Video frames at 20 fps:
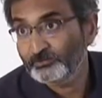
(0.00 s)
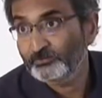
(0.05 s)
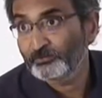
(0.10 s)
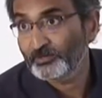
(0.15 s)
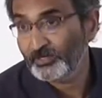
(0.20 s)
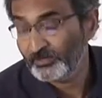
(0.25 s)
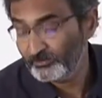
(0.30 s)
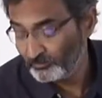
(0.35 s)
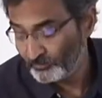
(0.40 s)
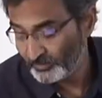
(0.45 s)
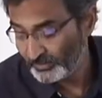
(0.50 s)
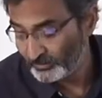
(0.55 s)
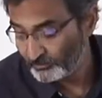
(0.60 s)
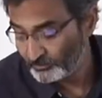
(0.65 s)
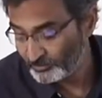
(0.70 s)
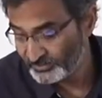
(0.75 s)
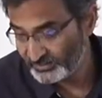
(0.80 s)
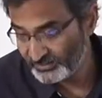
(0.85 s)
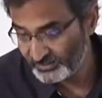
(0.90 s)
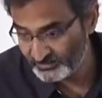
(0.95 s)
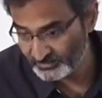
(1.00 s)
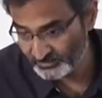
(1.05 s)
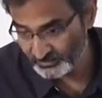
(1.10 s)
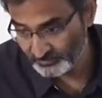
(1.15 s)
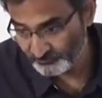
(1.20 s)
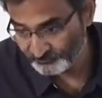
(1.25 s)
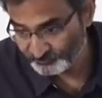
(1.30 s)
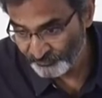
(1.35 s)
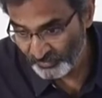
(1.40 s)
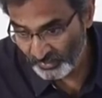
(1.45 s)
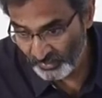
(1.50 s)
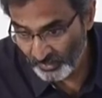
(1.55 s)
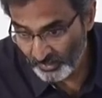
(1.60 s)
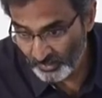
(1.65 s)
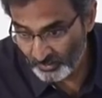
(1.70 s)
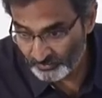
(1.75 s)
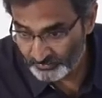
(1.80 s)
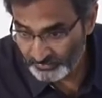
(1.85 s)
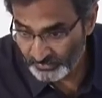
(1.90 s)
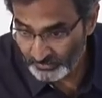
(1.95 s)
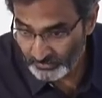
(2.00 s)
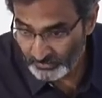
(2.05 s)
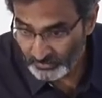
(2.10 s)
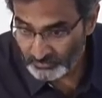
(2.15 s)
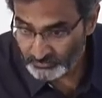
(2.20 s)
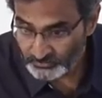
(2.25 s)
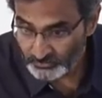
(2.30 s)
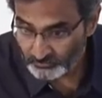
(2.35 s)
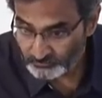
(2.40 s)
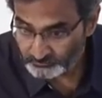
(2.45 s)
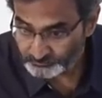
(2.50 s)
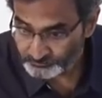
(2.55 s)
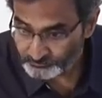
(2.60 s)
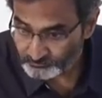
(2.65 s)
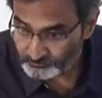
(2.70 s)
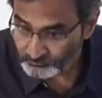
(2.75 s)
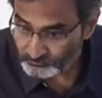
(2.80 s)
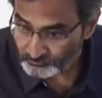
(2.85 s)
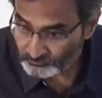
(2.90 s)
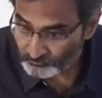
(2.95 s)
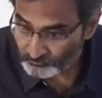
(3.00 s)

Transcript: you don't have to worry about detail. Okay, so